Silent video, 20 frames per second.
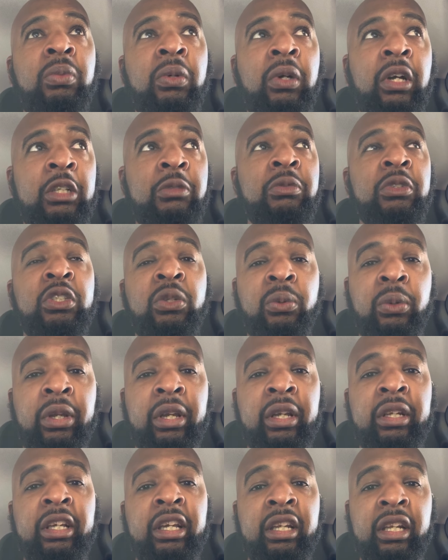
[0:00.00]
prosperous
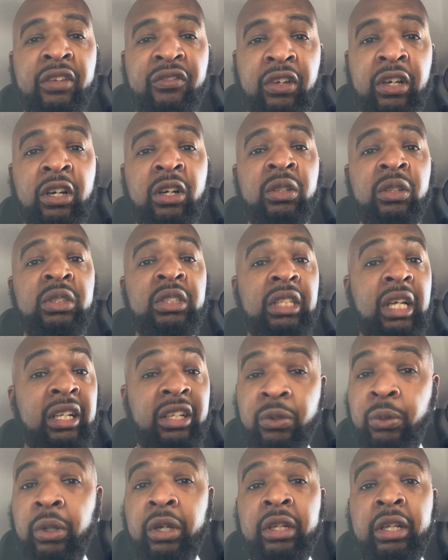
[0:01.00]
career in the NFL,
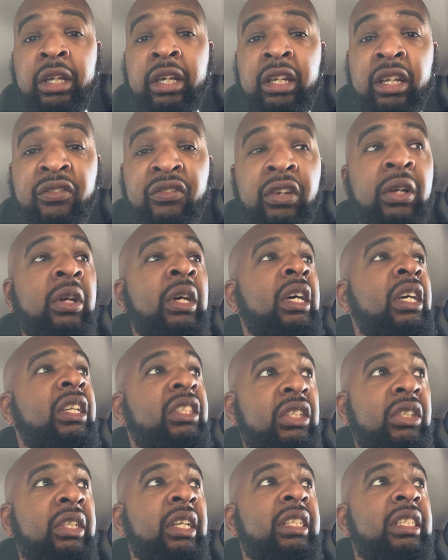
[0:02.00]
solid career in the NFL.
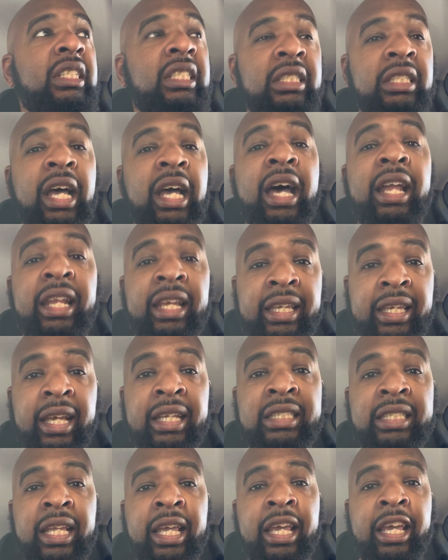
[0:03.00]
So this is not
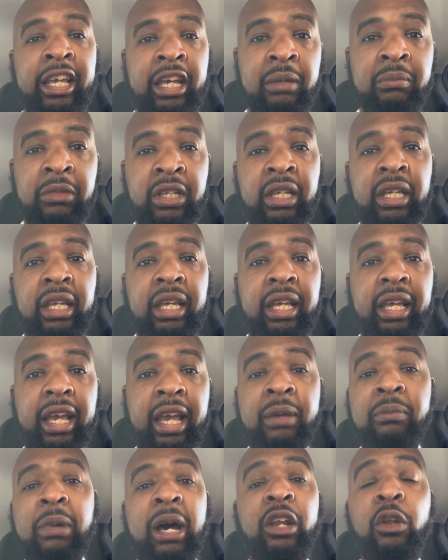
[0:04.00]
against him.
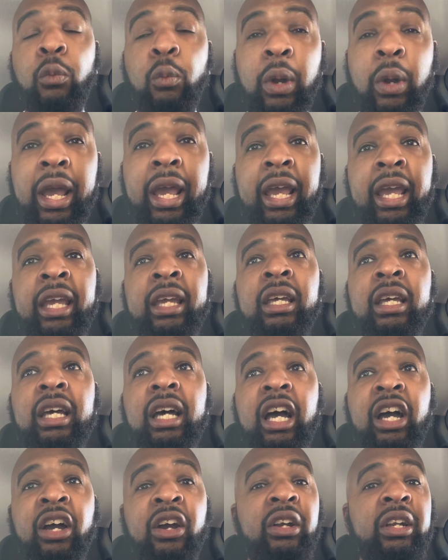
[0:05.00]
And by the way,
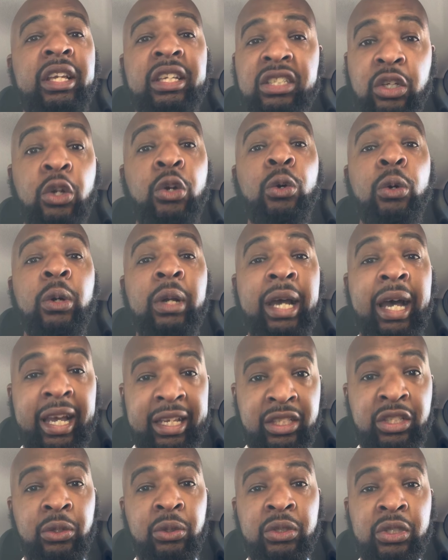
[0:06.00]
I heard he's a cool guy
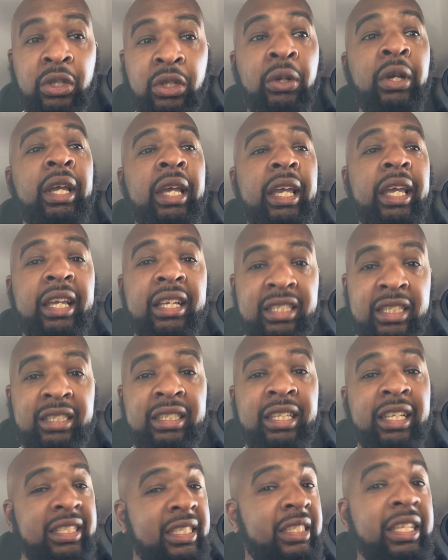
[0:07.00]
too. So
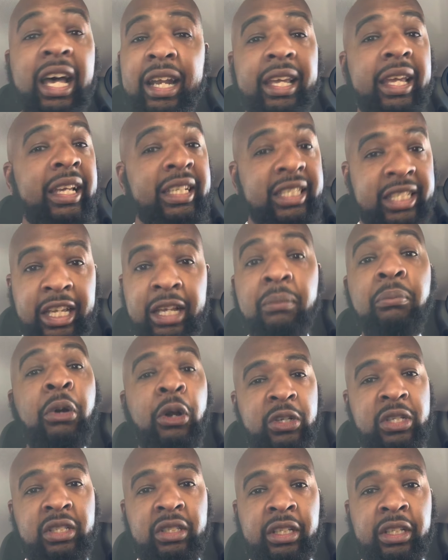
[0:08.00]
this is not against him
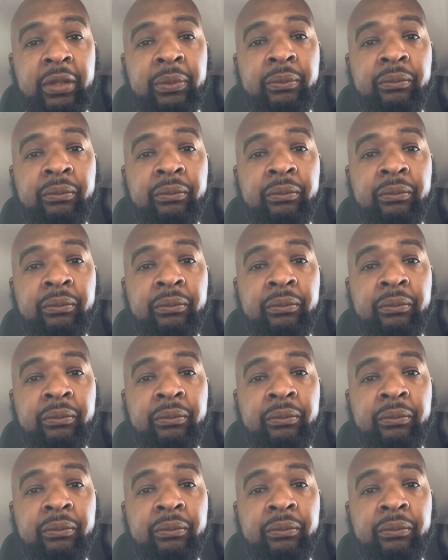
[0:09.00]
personally.